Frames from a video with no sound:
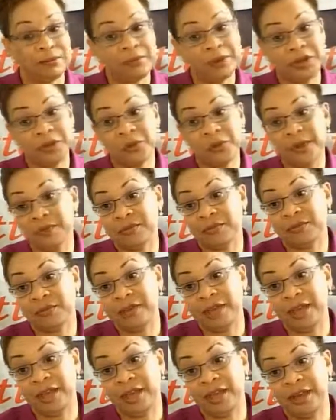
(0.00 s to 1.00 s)
between
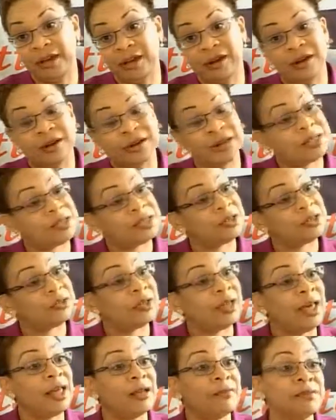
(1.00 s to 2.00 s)
Maria Agard and
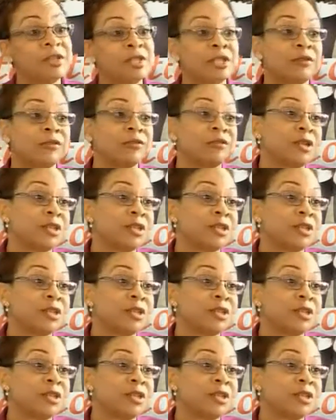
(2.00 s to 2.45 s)
certain elements of